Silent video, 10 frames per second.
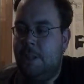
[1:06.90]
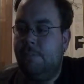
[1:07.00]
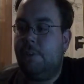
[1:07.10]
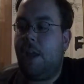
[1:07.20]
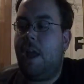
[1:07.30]

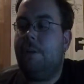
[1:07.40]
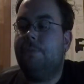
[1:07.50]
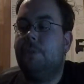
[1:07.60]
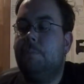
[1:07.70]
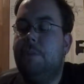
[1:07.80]
even
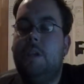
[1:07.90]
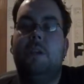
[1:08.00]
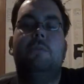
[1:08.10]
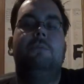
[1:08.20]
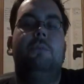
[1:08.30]
after
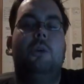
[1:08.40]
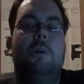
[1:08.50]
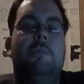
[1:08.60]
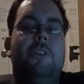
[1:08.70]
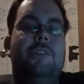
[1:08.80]
being
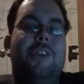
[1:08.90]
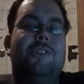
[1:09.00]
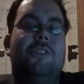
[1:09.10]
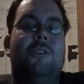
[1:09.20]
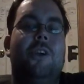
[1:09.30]
informed that
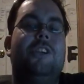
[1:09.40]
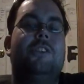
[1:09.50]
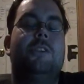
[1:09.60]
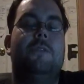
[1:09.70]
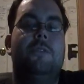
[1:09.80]

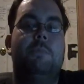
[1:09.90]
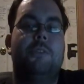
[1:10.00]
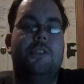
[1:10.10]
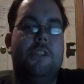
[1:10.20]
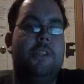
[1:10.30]
desecration of the
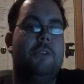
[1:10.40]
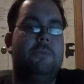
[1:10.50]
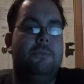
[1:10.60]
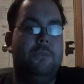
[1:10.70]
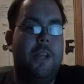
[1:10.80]

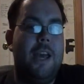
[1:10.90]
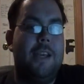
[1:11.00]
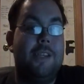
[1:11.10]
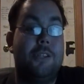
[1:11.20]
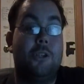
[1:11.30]
Brazilian
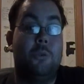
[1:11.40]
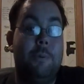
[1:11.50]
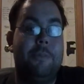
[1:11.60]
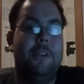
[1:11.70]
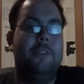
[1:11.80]
flag is a
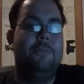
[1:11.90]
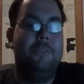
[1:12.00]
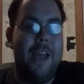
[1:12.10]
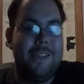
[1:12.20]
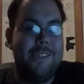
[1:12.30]
criminal
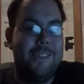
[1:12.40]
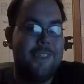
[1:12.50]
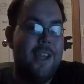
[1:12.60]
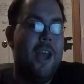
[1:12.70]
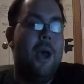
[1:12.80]

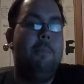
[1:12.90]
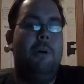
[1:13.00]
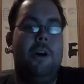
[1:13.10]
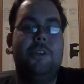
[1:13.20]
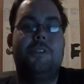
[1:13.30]
offense,
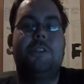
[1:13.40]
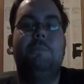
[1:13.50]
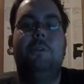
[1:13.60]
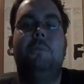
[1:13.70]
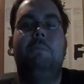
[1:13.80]

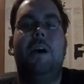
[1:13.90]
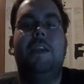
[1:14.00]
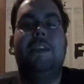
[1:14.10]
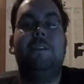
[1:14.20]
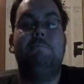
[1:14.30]
punishable
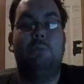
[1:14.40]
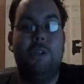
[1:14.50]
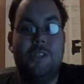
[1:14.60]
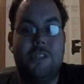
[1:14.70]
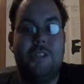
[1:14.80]
by
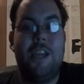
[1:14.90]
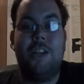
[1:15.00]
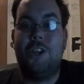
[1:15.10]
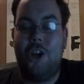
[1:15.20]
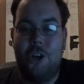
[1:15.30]
prison
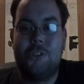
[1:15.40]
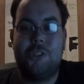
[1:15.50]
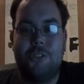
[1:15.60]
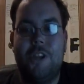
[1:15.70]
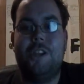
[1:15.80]

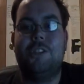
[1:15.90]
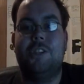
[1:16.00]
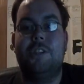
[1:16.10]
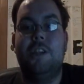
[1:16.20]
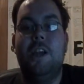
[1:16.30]

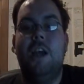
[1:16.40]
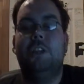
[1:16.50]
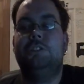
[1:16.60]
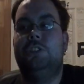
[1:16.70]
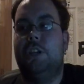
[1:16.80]
incarceration,
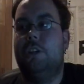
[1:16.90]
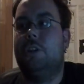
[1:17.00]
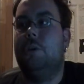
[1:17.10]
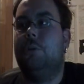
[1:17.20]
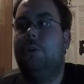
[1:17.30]

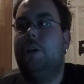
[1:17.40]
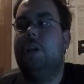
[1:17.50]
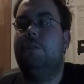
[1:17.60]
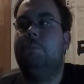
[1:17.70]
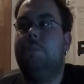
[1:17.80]
Jericho thought
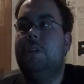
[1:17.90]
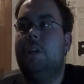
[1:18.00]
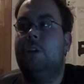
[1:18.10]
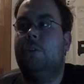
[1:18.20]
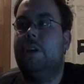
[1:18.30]
it would be
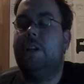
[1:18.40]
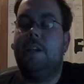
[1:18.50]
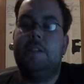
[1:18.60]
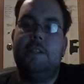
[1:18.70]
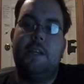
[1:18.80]
a great
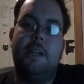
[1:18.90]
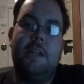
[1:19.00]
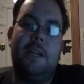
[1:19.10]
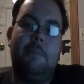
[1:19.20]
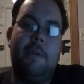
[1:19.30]
idea
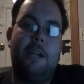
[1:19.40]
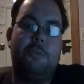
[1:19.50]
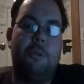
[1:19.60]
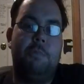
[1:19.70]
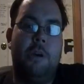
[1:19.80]
in a
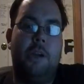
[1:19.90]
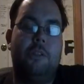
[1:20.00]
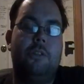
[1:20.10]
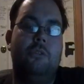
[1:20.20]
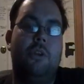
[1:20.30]
match with
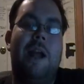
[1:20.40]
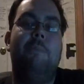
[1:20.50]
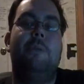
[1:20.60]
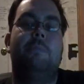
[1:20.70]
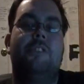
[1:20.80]
Punk to
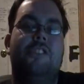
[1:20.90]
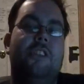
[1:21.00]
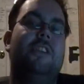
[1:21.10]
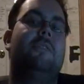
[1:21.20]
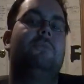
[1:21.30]
grab the
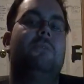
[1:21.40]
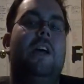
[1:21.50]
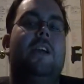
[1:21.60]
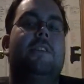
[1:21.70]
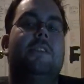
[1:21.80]
Brazilian
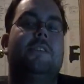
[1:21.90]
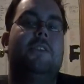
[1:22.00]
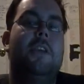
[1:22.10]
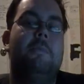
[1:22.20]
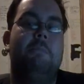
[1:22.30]
flag that
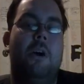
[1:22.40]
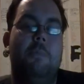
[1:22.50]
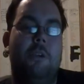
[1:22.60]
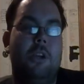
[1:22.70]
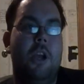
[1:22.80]
CM
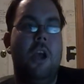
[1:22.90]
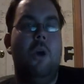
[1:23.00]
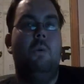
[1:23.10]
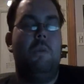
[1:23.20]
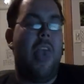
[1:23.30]
Punk
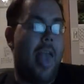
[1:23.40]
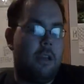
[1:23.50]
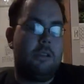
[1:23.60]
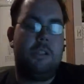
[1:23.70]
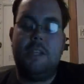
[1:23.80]
Eh,
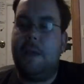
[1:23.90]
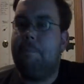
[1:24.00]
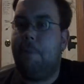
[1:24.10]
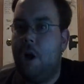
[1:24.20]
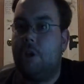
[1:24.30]

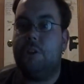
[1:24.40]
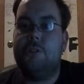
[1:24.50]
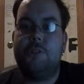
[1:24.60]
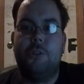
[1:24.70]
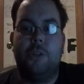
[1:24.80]
CM Punk,
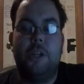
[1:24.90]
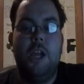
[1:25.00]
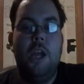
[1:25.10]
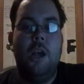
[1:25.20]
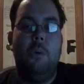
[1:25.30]
sorry,
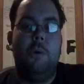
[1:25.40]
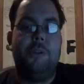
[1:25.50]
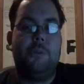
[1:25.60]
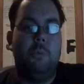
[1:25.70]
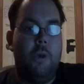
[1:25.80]

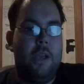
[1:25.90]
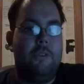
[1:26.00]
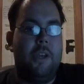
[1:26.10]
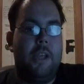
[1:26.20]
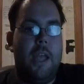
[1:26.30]
was
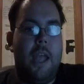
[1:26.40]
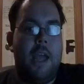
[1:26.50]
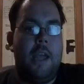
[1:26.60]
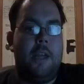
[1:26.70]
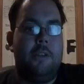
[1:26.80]
waving
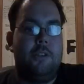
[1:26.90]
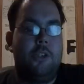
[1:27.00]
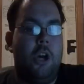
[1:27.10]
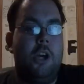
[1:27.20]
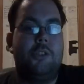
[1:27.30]
and
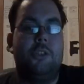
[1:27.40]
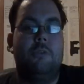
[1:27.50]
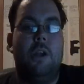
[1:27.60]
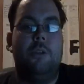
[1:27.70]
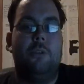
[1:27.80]
toss it
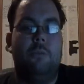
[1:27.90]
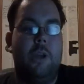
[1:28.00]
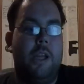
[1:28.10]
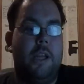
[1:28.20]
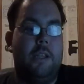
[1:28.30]
around the
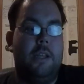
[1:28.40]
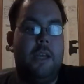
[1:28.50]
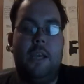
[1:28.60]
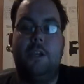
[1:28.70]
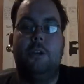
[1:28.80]
ring and
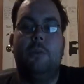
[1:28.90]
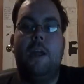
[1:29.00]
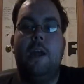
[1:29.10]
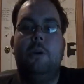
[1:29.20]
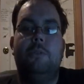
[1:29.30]
kick it
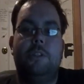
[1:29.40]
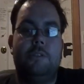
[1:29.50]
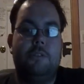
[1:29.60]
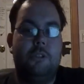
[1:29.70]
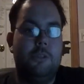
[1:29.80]
around
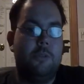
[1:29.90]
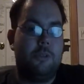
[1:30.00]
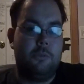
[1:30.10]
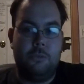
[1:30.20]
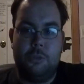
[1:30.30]
and do
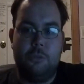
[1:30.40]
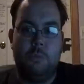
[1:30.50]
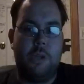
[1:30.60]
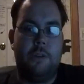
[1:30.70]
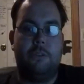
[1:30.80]
do
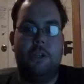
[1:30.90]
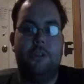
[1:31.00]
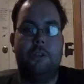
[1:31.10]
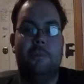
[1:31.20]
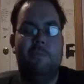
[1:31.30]
whatever
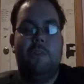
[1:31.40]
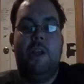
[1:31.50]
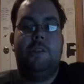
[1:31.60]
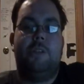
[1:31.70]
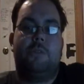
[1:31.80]
other
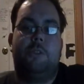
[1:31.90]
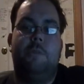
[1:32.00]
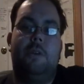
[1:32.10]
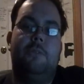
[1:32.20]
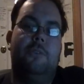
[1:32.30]

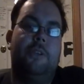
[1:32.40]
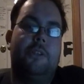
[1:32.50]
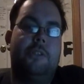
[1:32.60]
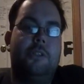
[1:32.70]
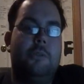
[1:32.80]
disrespectful
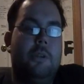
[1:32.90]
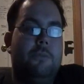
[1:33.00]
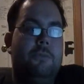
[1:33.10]
things to it.